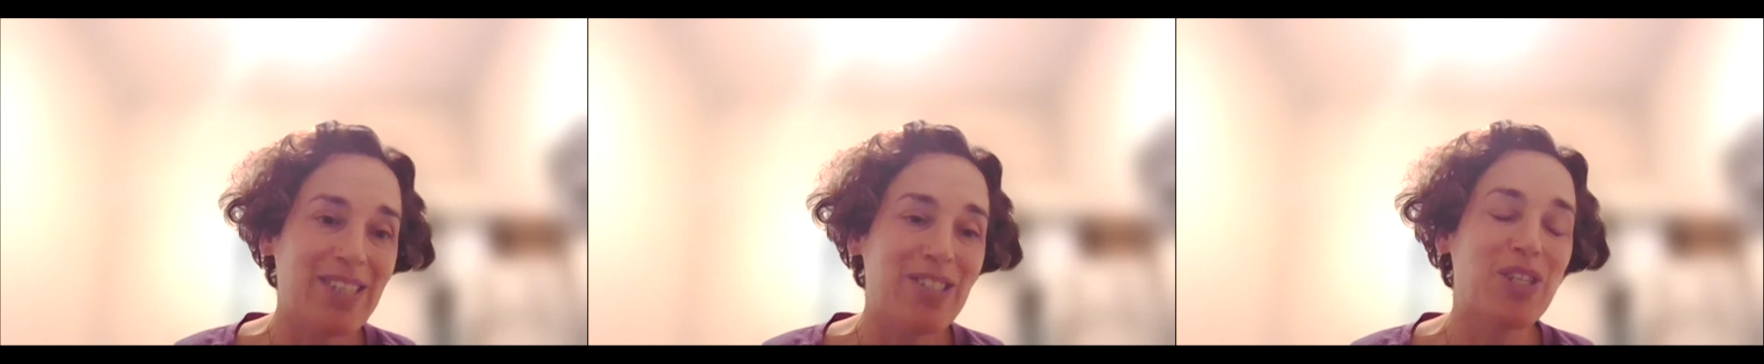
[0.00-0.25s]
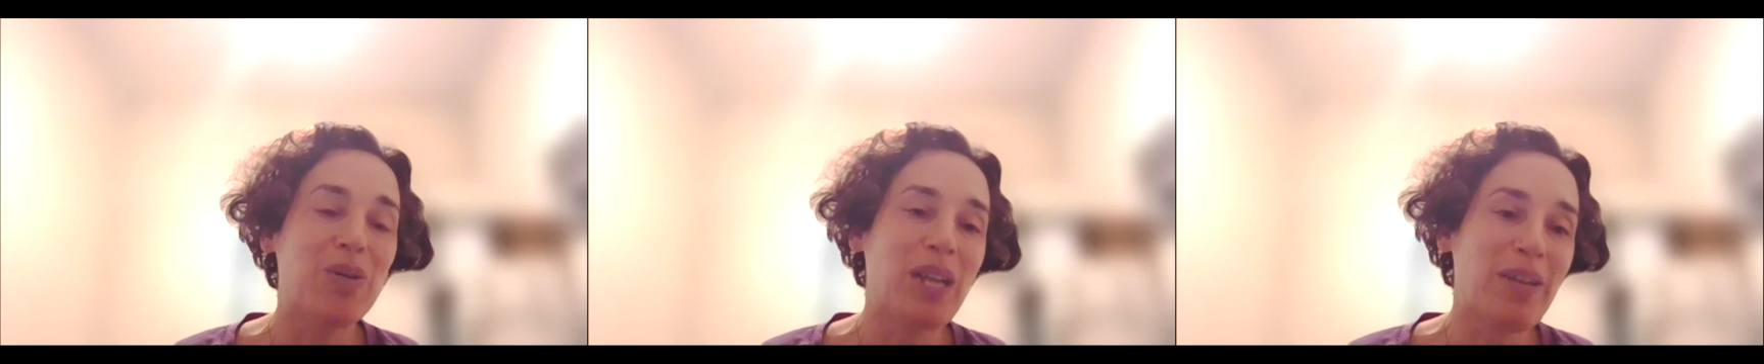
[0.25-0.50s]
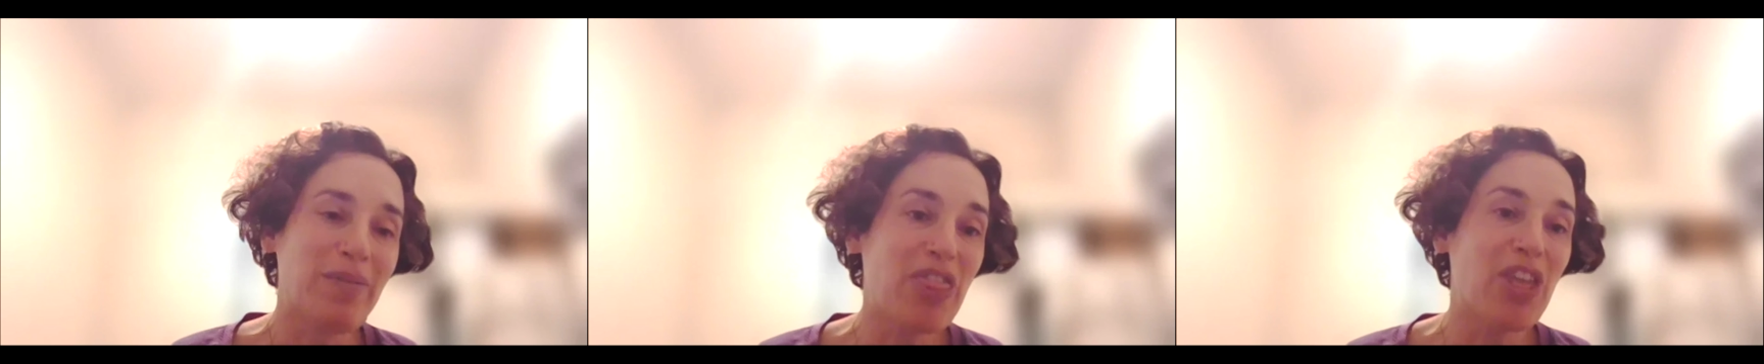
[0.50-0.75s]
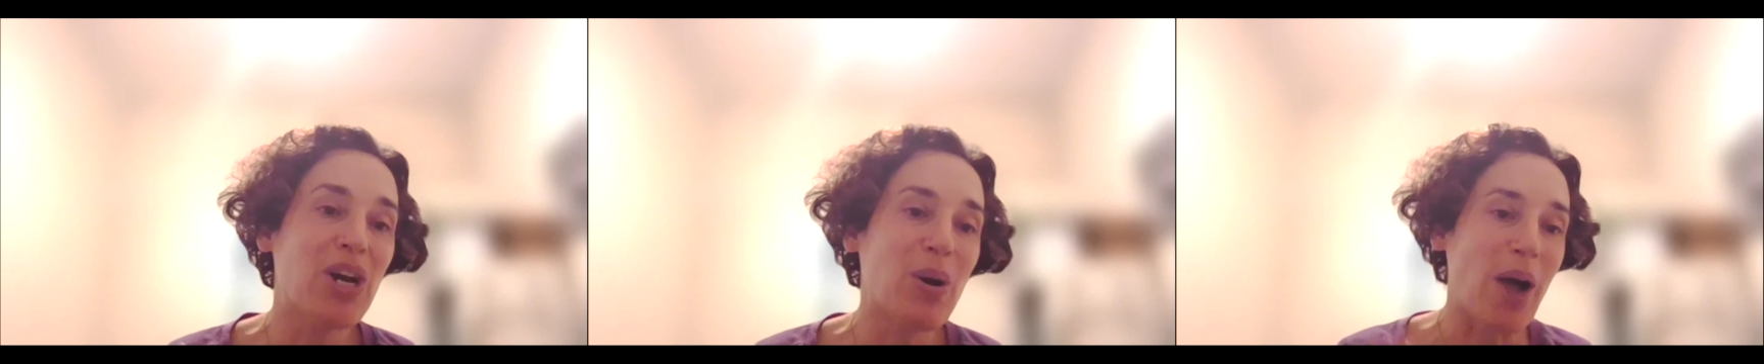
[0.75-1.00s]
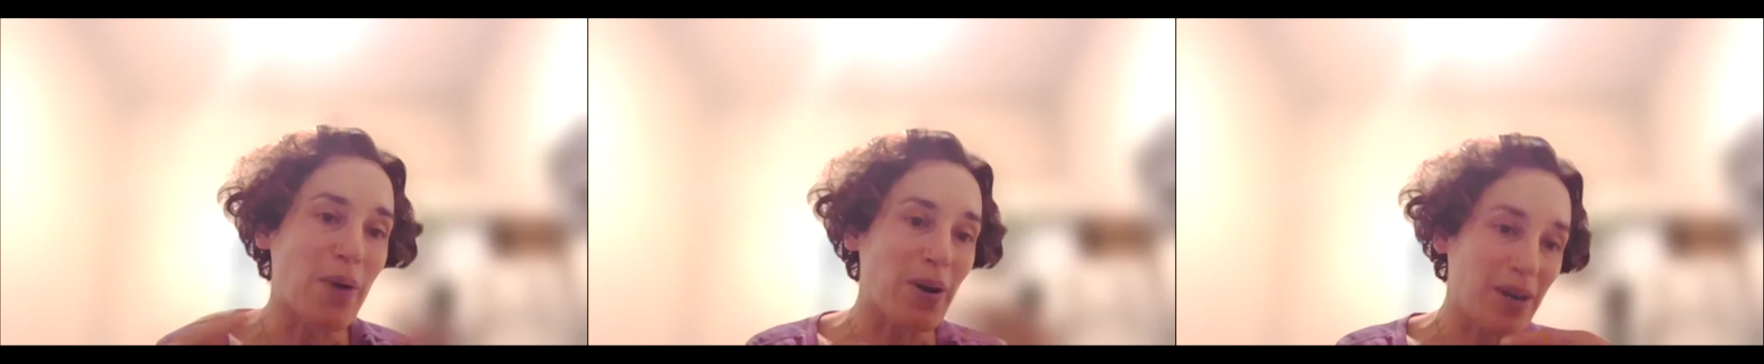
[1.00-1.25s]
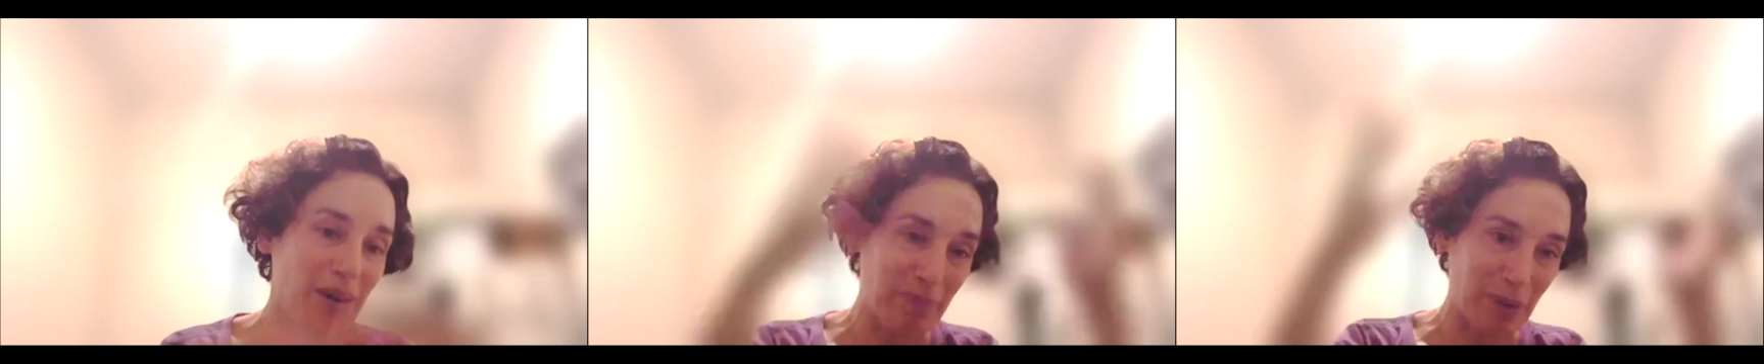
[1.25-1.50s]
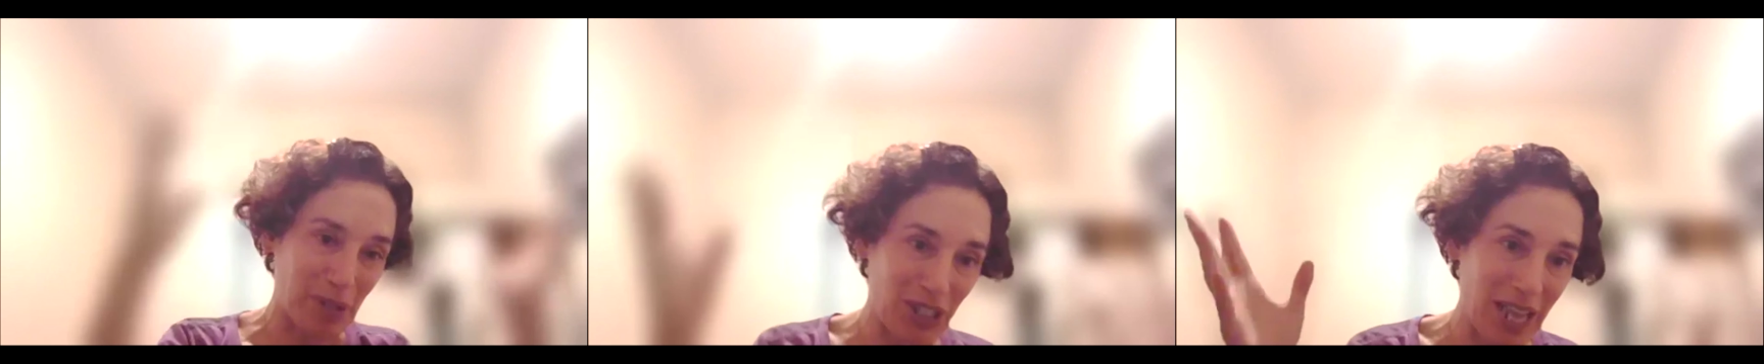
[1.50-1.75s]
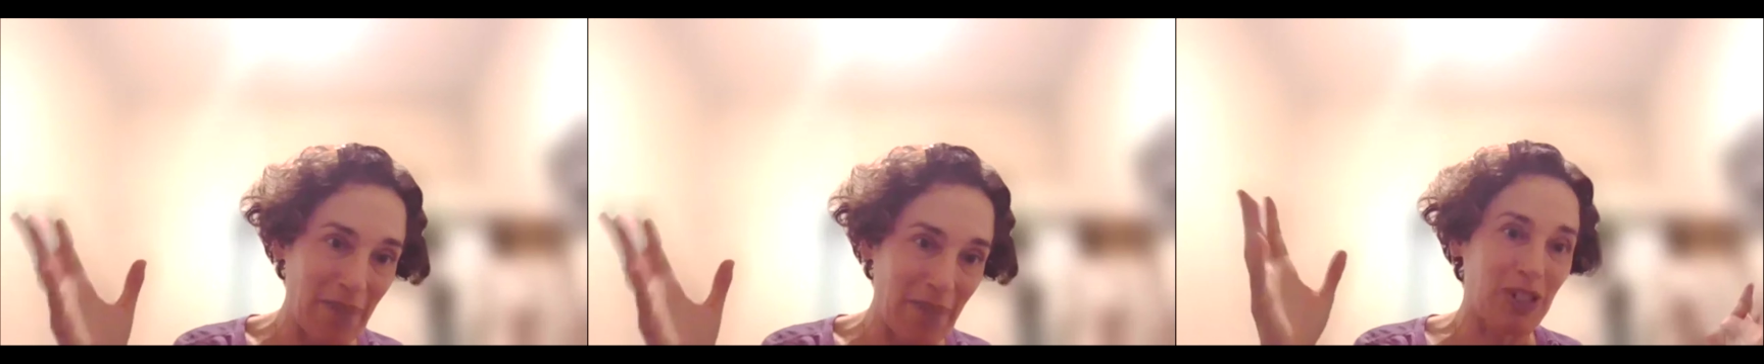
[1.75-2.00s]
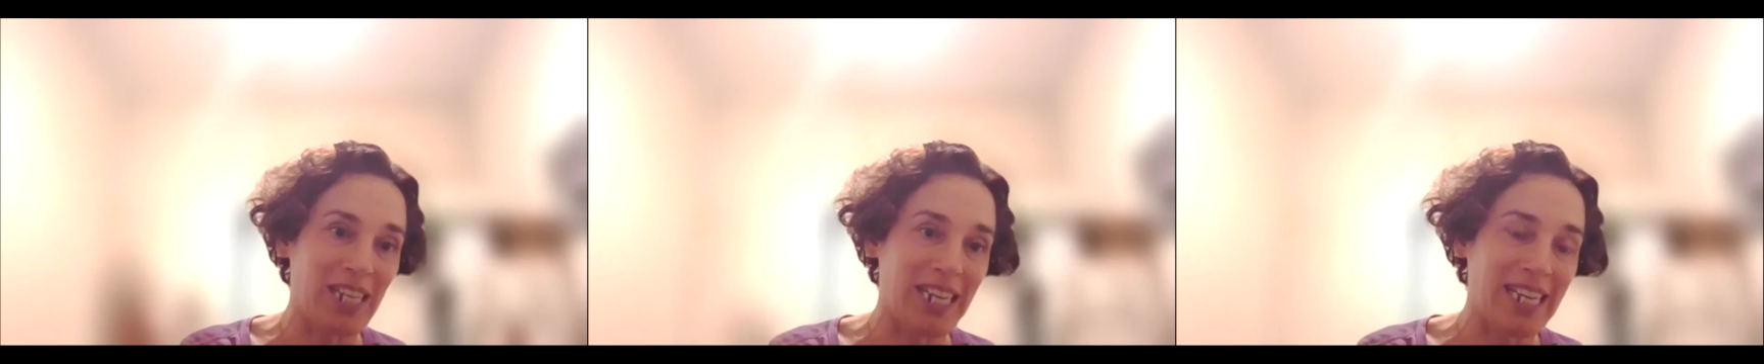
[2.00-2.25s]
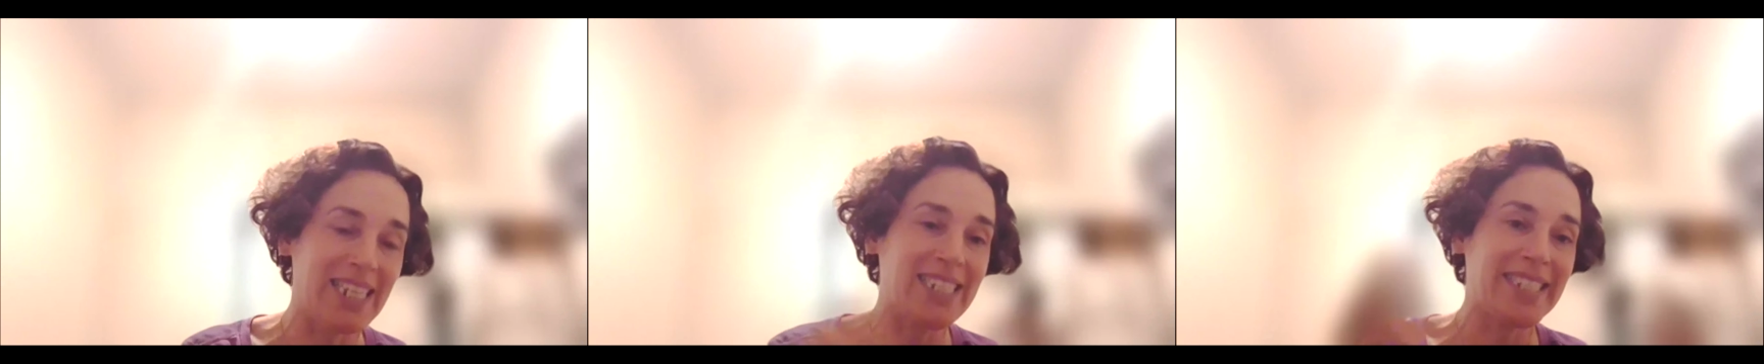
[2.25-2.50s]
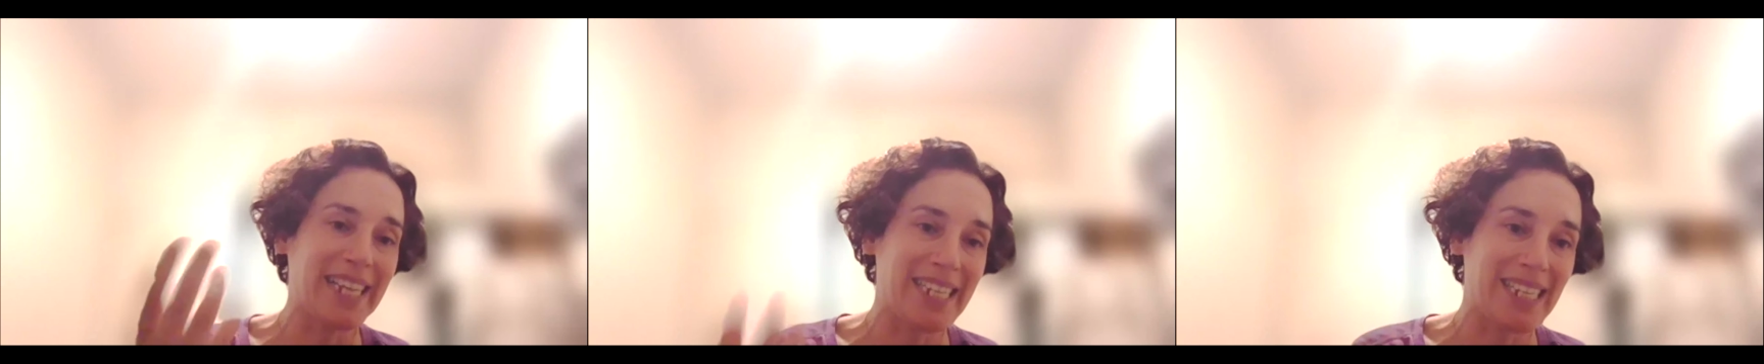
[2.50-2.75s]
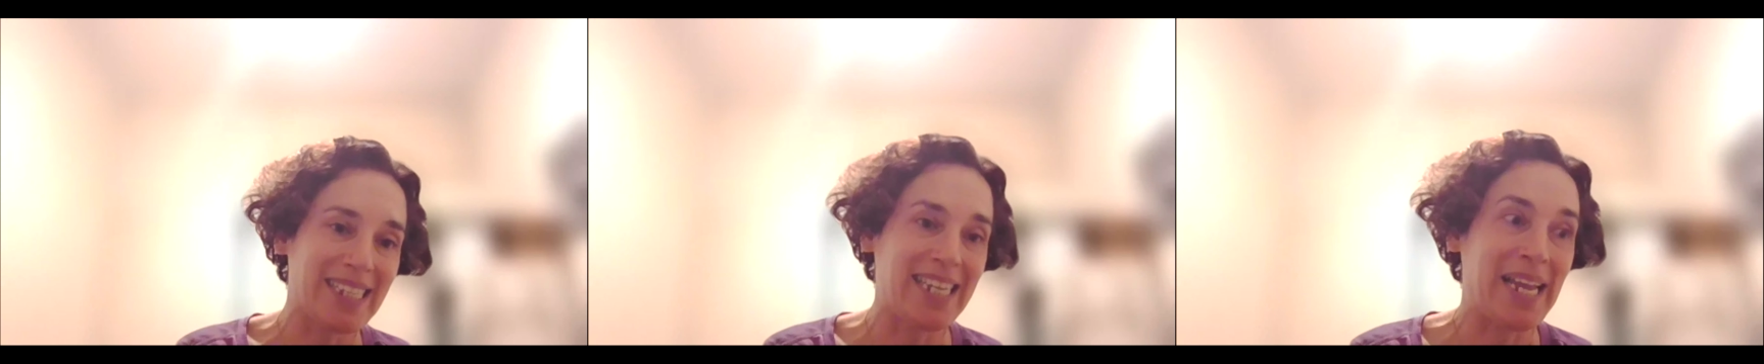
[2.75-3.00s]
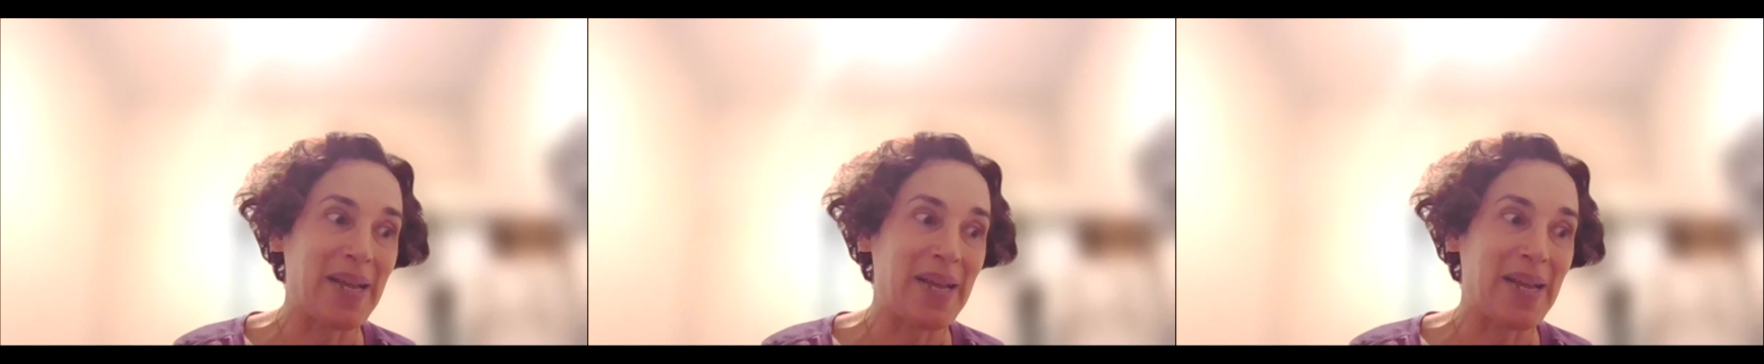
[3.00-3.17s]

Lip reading: So even though our perception is that